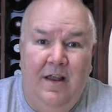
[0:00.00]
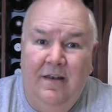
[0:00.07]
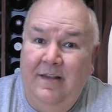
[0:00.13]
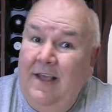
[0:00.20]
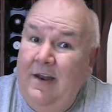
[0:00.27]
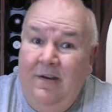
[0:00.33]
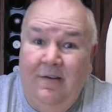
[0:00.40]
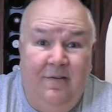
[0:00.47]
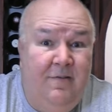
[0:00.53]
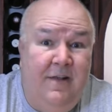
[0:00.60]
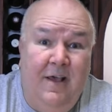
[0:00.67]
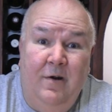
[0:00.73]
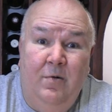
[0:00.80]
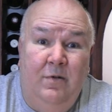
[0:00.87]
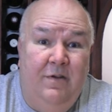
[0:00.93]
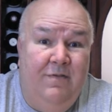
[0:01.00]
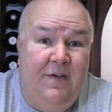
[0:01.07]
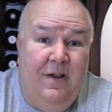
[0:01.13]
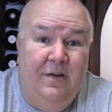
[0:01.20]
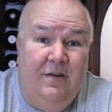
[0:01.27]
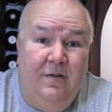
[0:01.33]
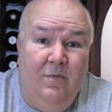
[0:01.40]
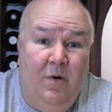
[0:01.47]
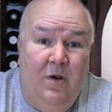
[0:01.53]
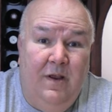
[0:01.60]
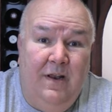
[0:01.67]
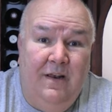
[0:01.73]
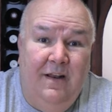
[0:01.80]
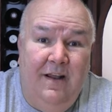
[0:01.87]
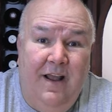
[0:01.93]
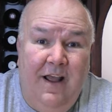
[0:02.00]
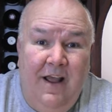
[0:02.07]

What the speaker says: Tannins are not only found in wine,